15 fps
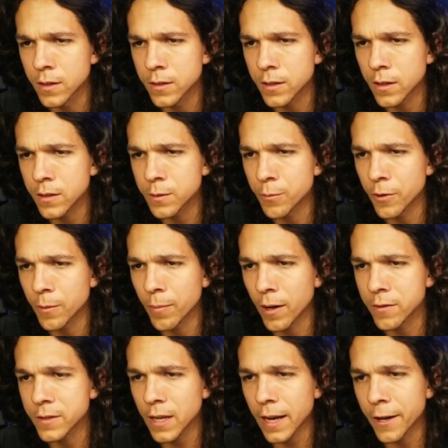Tell us more
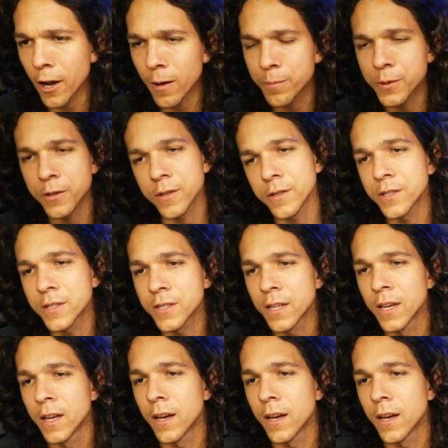about diopters.